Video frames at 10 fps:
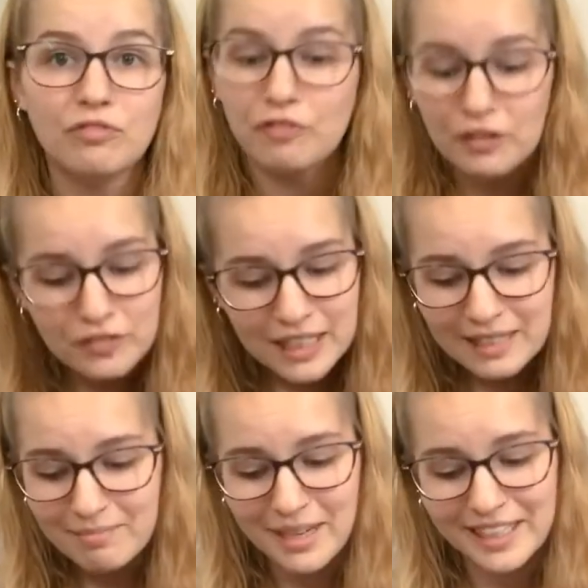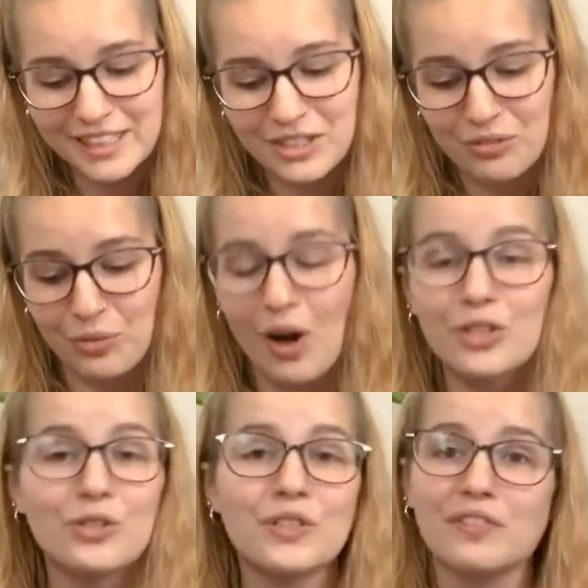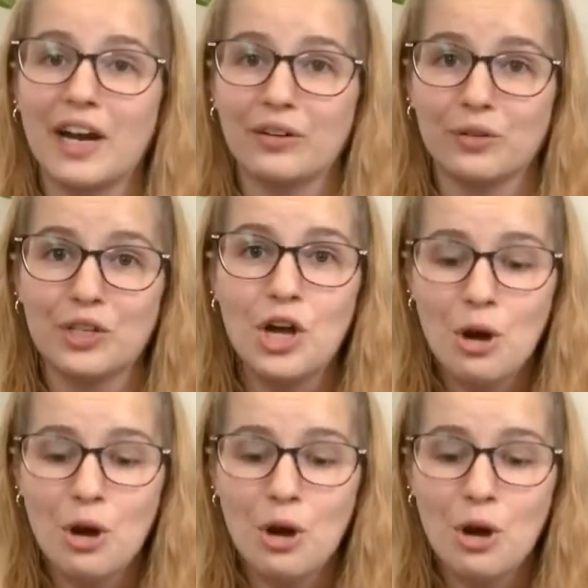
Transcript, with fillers: 15 minutes through hundreds of titles